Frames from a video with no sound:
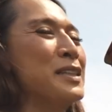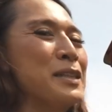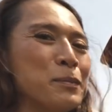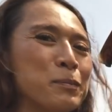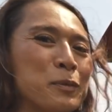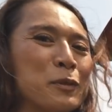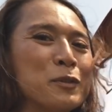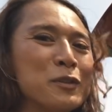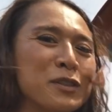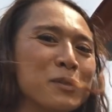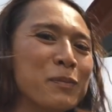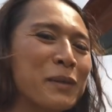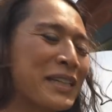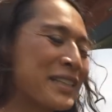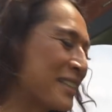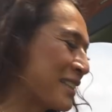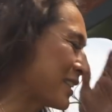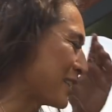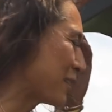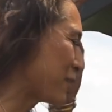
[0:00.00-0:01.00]
The boot
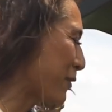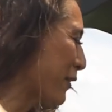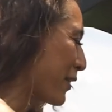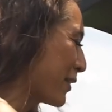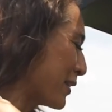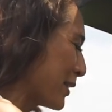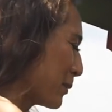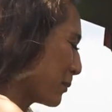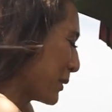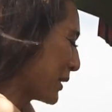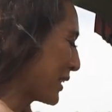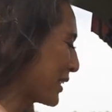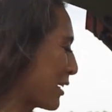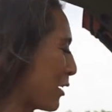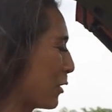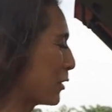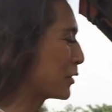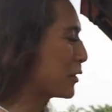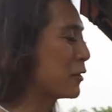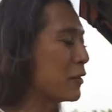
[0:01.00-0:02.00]
space is fairly big,
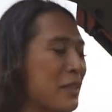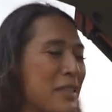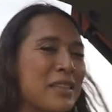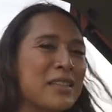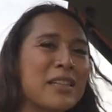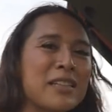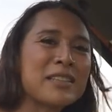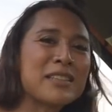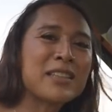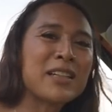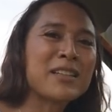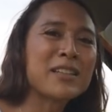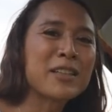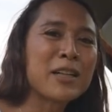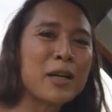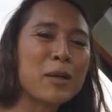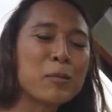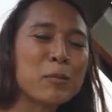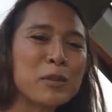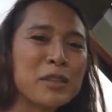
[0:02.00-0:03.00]
although it does not
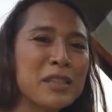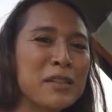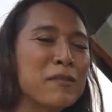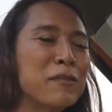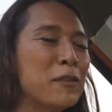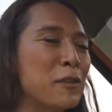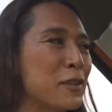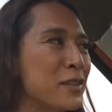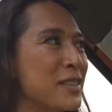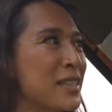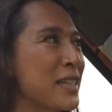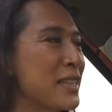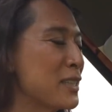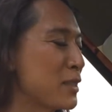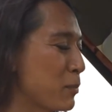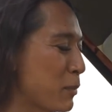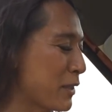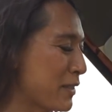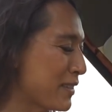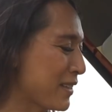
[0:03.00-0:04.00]
come with a full-size
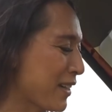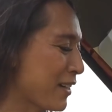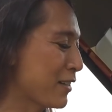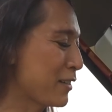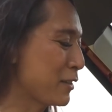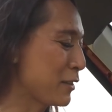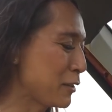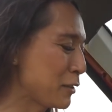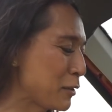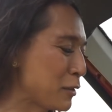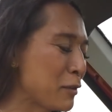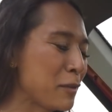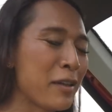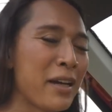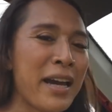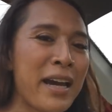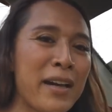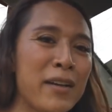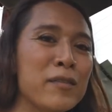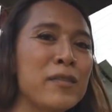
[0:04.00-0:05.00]
spare tire. You do
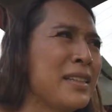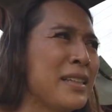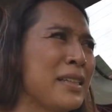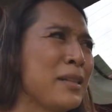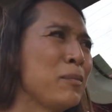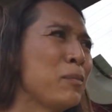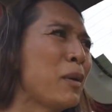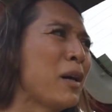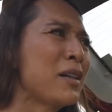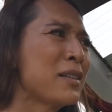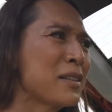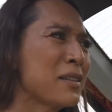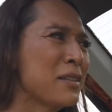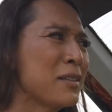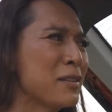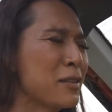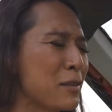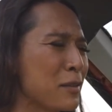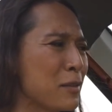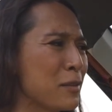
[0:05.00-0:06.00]
have the
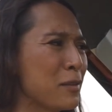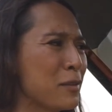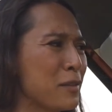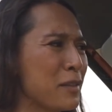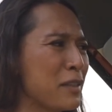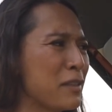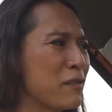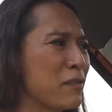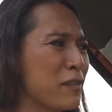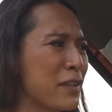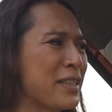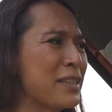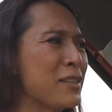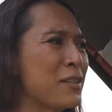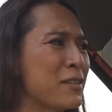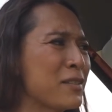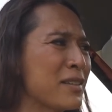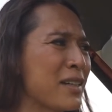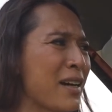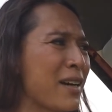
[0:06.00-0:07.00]
bottle to inflate
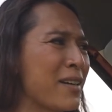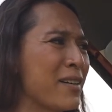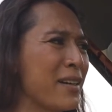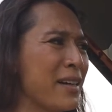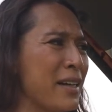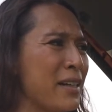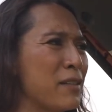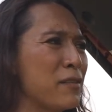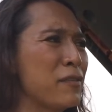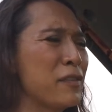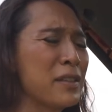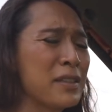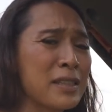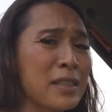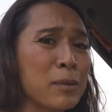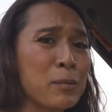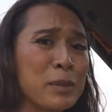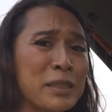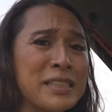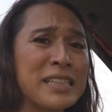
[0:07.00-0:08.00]
your tire and fill it
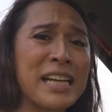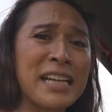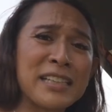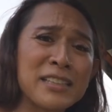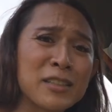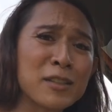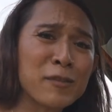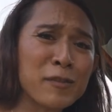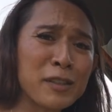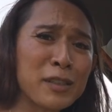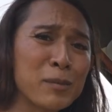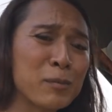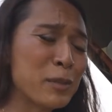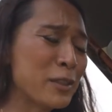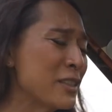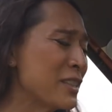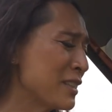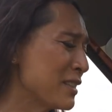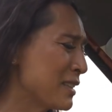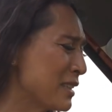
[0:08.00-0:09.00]
up in case of an
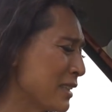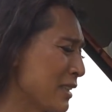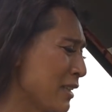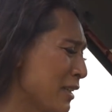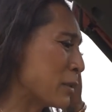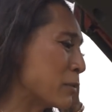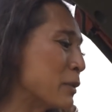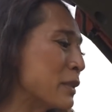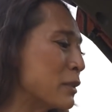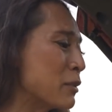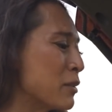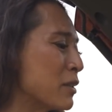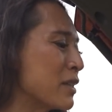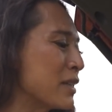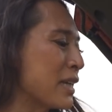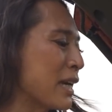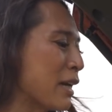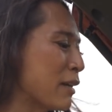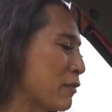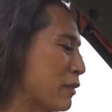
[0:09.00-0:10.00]
emergency, but we do not
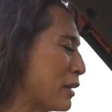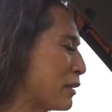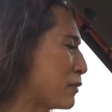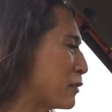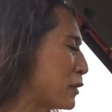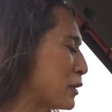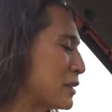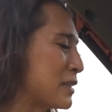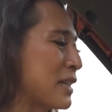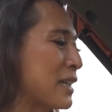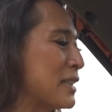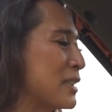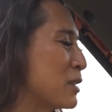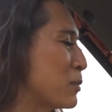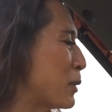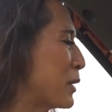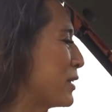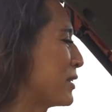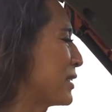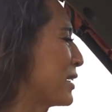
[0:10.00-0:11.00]
have a full-size
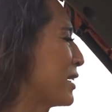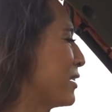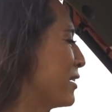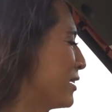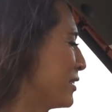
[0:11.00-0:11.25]
spare tire